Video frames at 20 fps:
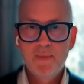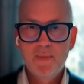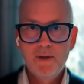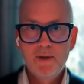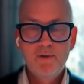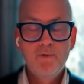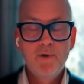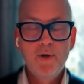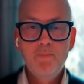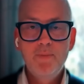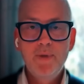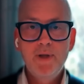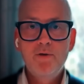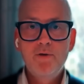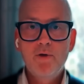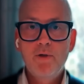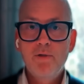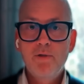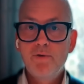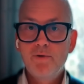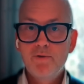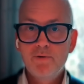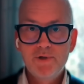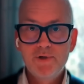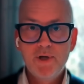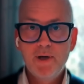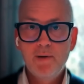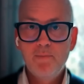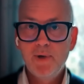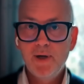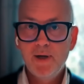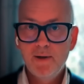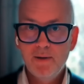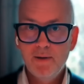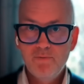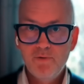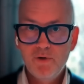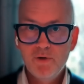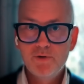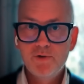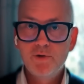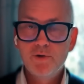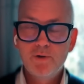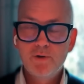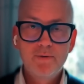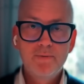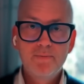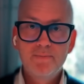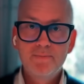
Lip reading: It will be done through streaming in the future.